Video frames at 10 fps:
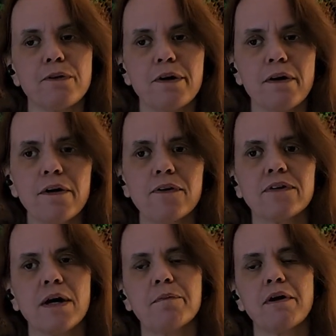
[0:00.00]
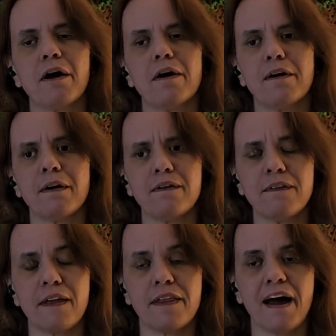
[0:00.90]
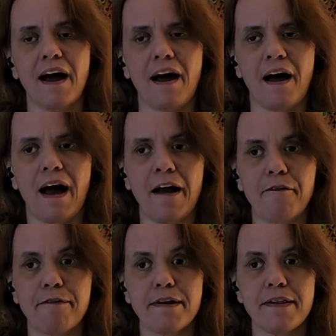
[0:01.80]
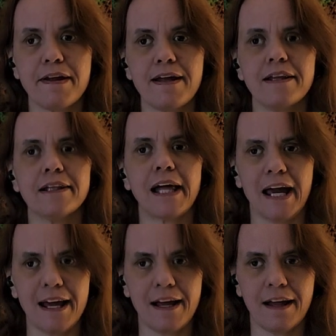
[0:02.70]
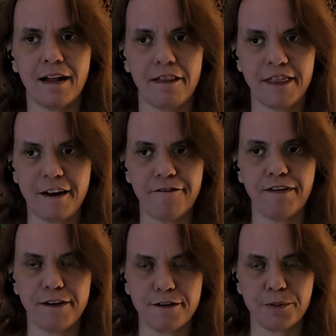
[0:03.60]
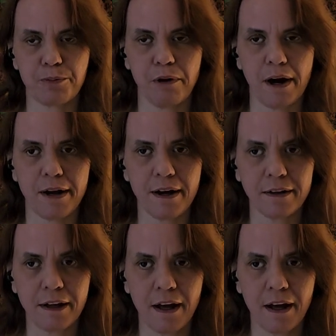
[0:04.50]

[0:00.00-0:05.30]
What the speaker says: There are some yarns that I really like the finished product,